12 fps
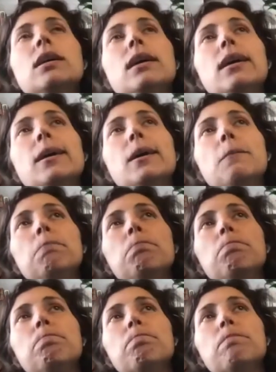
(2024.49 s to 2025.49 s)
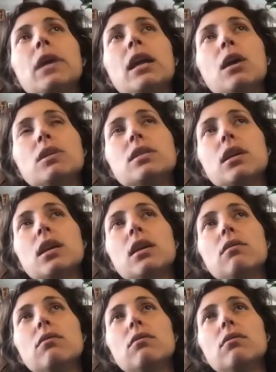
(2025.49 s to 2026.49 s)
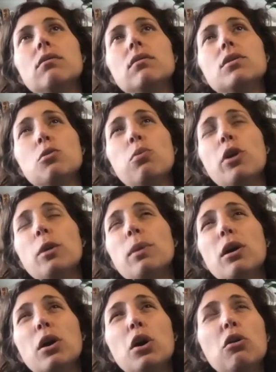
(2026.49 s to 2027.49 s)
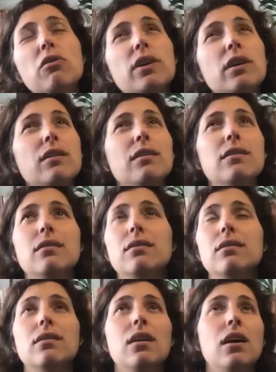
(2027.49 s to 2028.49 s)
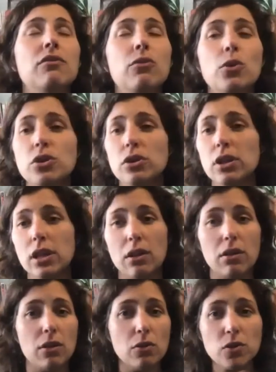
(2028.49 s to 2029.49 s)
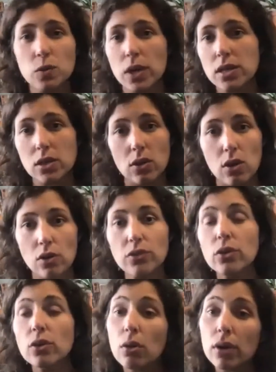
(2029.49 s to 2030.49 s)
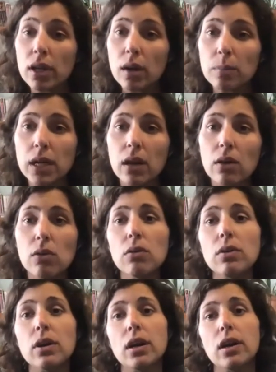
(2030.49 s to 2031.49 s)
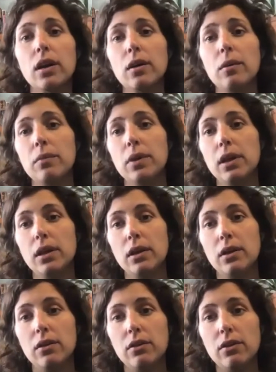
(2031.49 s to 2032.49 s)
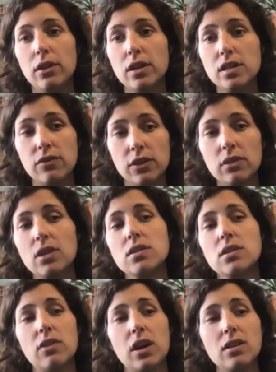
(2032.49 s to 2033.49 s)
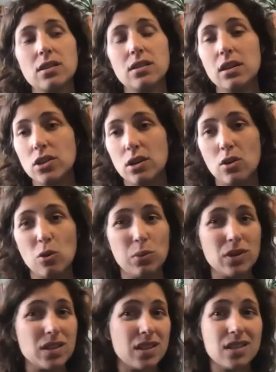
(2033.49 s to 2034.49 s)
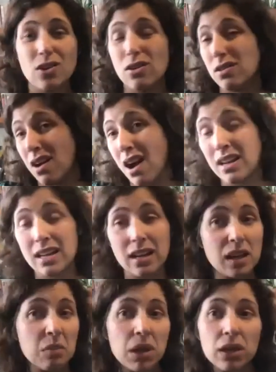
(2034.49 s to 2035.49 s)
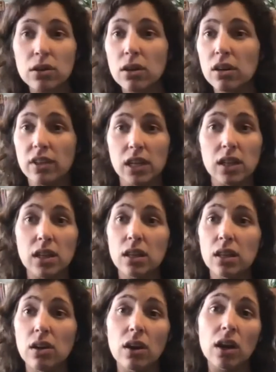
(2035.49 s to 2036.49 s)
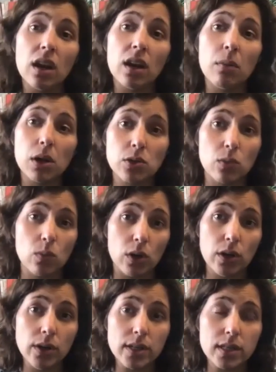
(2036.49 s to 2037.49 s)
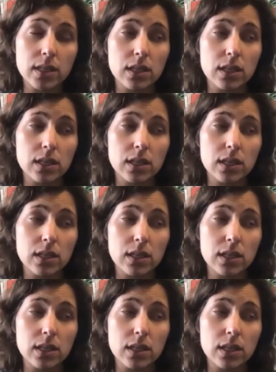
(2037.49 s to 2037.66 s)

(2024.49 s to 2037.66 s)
Um, and I would say, to your point about COVID, unfortunately, like those rates are also going up now. Um, These feelings of isolation and hopelessness are not getting better. If anything, they're getting much worse.